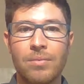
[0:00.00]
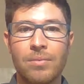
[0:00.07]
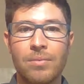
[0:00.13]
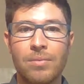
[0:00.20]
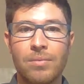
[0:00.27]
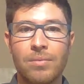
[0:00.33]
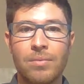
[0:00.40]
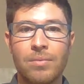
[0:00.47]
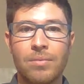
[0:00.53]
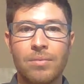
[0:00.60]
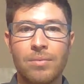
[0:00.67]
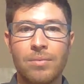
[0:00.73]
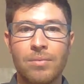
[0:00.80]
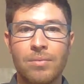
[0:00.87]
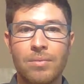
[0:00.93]

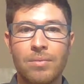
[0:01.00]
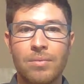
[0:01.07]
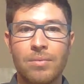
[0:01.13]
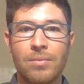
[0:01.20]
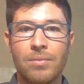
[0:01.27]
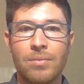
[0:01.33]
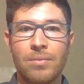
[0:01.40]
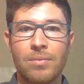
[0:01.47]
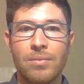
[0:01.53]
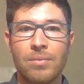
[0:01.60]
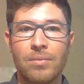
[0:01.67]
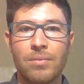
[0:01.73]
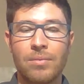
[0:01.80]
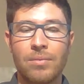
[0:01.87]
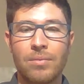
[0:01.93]

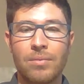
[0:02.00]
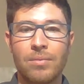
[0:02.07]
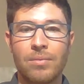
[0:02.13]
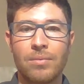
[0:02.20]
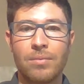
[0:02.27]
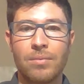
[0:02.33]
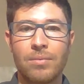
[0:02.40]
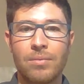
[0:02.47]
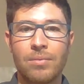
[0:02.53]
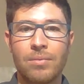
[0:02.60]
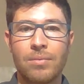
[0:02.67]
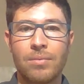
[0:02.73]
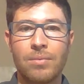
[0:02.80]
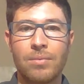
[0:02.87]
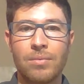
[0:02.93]

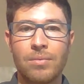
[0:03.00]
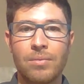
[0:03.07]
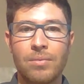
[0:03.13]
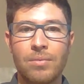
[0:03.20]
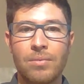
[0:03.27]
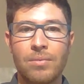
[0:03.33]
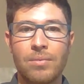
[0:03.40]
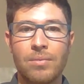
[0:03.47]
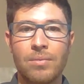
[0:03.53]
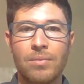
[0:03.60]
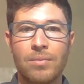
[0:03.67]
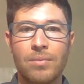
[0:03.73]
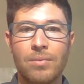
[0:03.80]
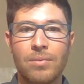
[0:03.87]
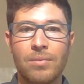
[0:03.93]

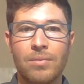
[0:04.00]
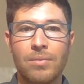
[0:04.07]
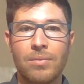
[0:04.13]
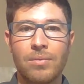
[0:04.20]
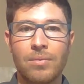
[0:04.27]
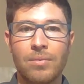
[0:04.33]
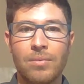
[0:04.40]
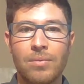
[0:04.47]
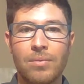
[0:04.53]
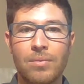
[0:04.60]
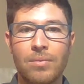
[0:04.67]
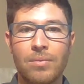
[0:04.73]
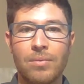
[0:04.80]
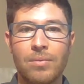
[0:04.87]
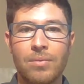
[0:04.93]

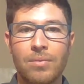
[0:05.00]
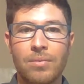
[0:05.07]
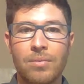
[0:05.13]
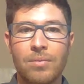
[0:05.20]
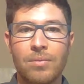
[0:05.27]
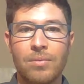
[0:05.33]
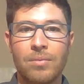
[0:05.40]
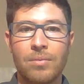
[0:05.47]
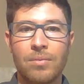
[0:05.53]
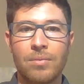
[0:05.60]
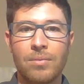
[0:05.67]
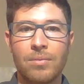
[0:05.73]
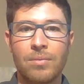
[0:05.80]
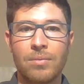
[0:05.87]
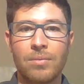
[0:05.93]

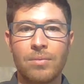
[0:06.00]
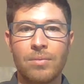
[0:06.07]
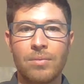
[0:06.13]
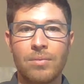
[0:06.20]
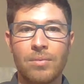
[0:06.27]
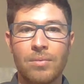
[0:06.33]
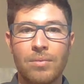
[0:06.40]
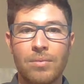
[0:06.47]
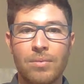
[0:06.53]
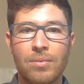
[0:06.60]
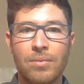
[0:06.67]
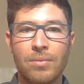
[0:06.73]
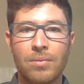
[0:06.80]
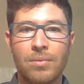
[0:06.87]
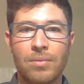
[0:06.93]

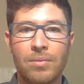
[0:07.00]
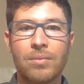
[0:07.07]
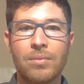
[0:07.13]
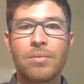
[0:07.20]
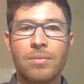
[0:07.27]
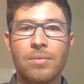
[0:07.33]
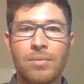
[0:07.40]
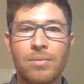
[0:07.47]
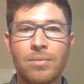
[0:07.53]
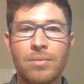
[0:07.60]
This person isn't speaking.